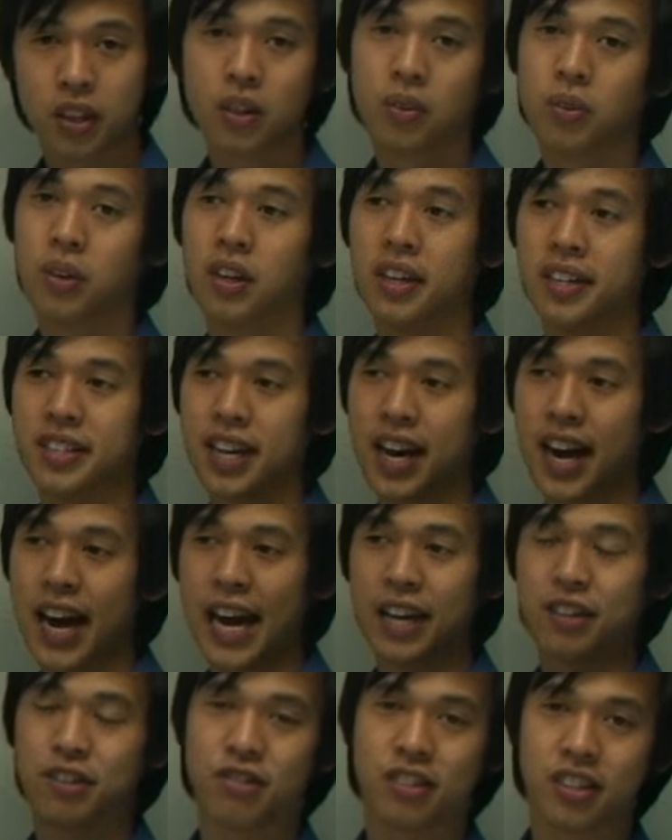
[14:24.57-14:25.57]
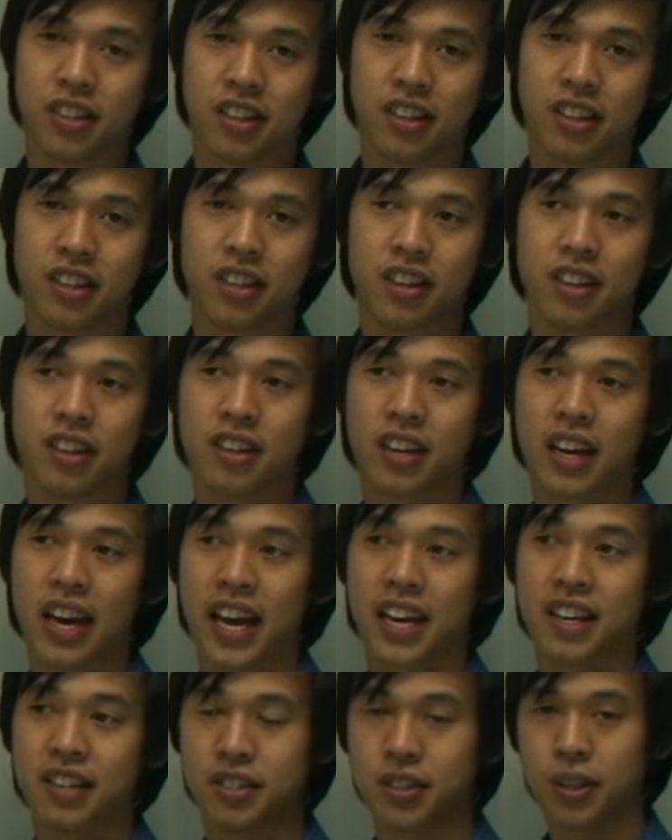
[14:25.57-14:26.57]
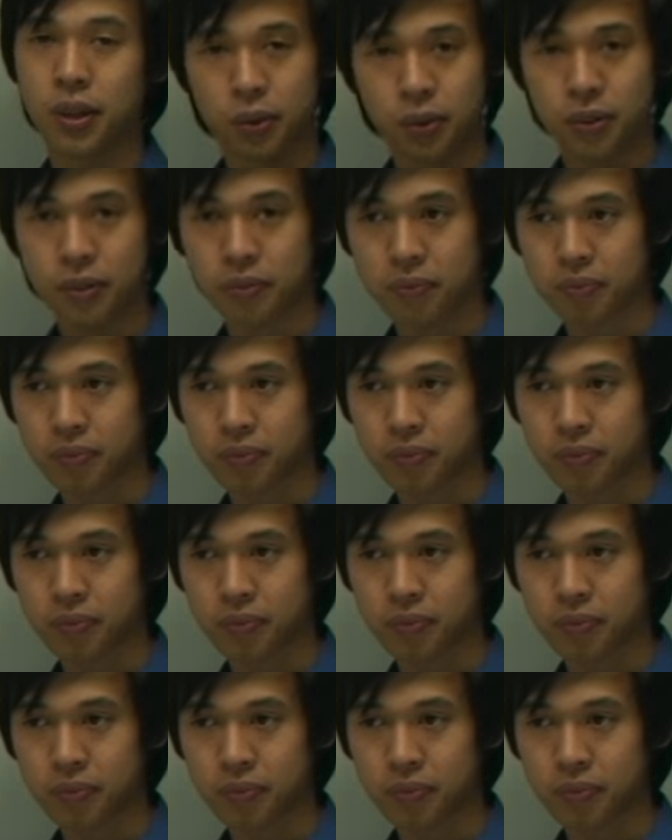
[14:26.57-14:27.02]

Well, it's hydrogen and a salt.